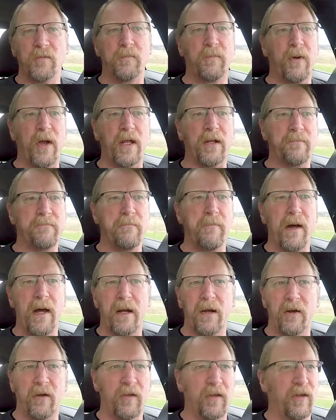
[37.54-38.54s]
bread and
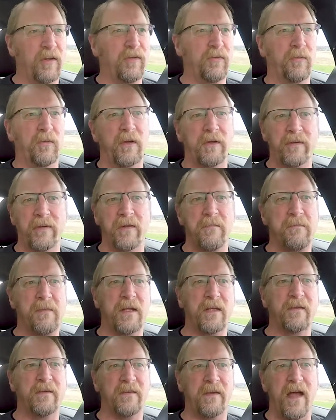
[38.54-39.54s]
butter. This was the
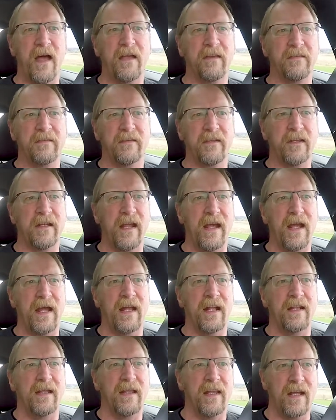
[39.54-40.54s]
mid-size
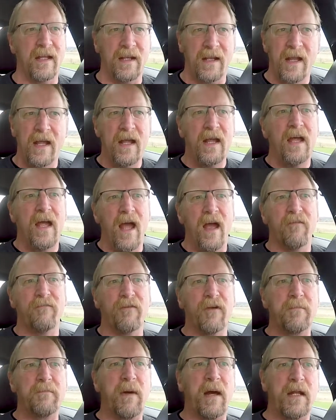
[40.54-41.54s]
sedan that
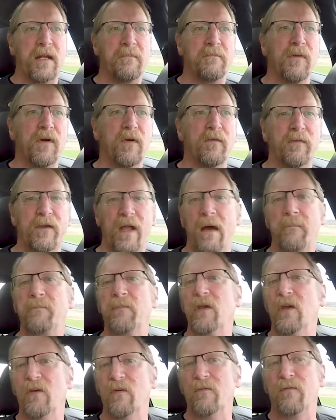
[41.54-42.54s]
everybody moved up
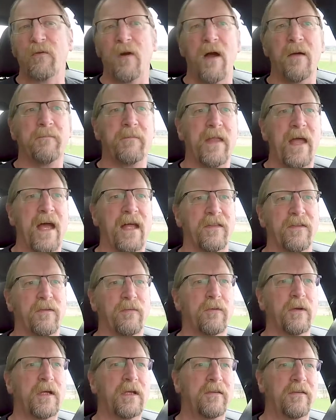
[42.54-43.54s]
to from that
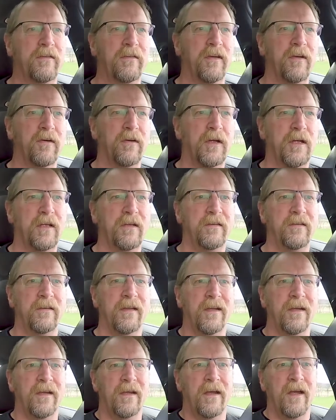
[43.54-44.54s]
3 Series.
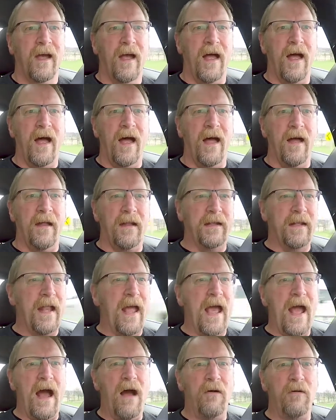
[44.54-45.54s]

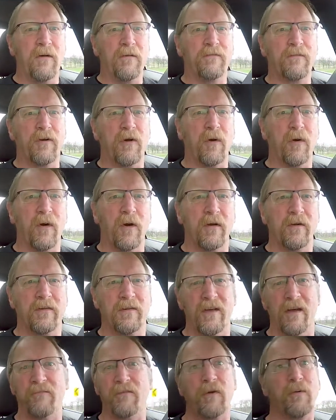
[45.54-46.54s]
Now, of
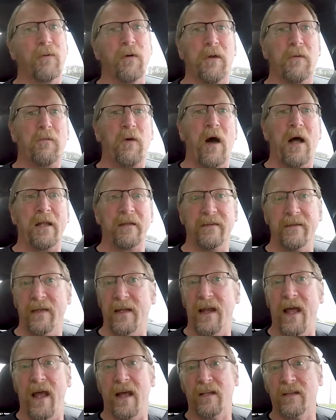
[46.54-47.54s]
course, everyone wants
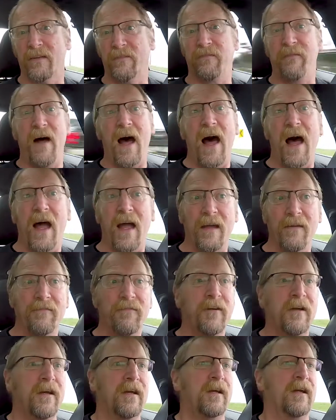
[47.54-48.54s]
an X5.
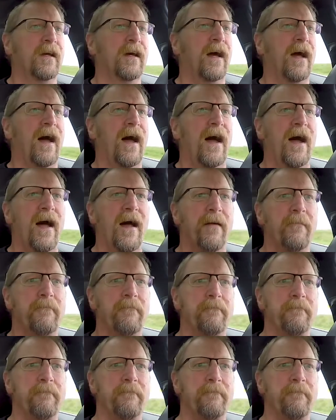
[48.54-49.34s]
I